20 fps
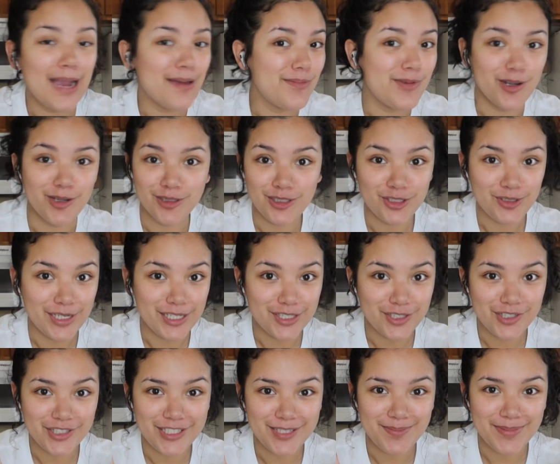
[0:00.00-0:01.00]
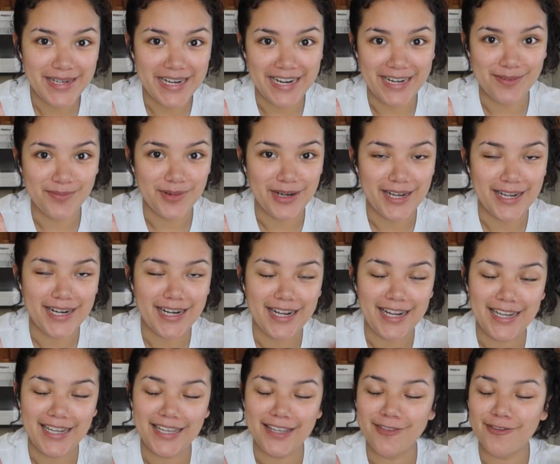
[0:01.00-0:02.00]
I'm no stranger to banana bread.
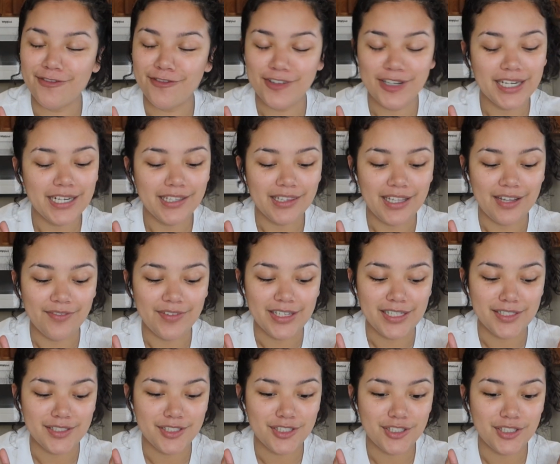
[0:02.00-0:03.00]
I freaking love it.